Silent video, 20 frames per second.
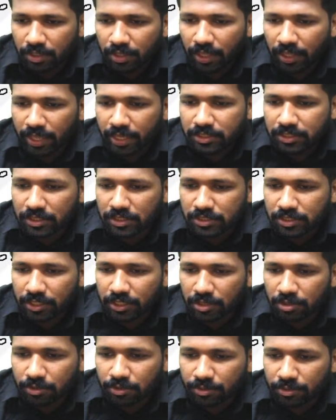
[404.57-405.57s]
X is
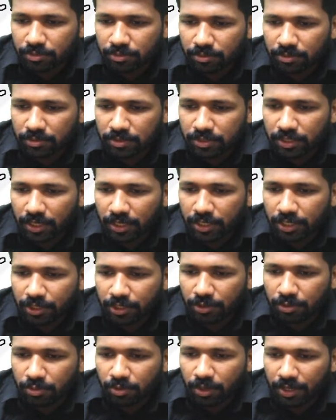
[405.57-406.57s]
equal to
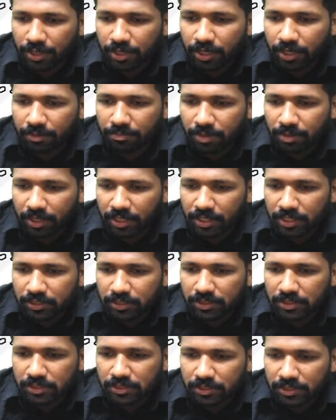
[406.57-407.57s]
3200 minus
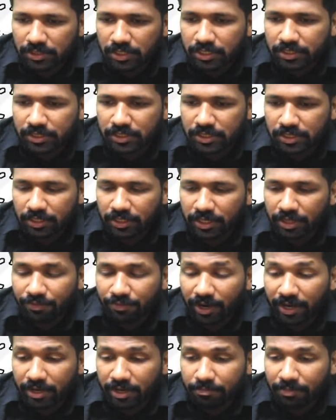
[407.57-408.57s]
6
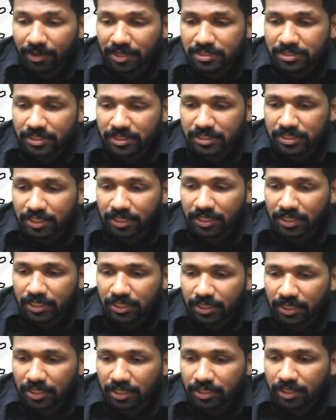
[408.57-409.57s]
divided by 16.
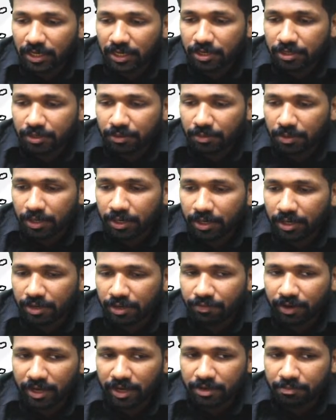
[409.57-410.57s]
3200
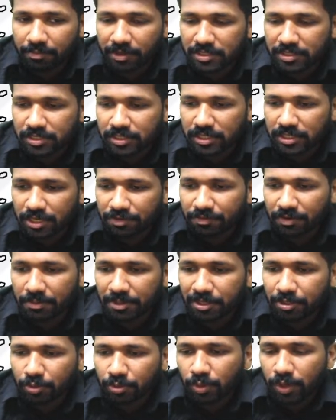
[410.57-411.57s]
divided by 16 will
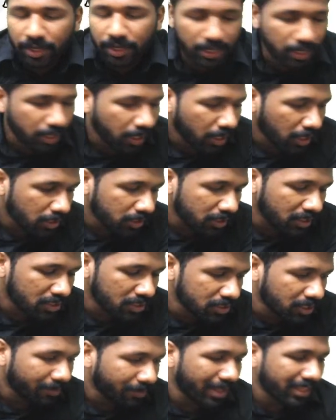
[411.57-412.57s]
be 200. This
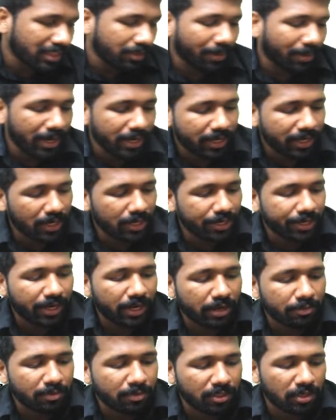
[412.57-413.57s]
is the mathematical
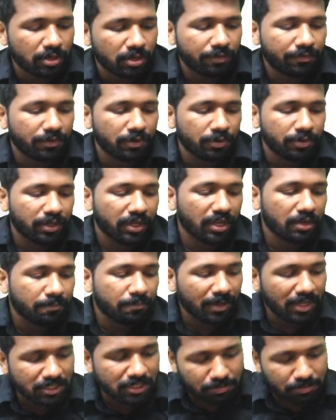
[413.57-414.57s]
direct method of doing it. Please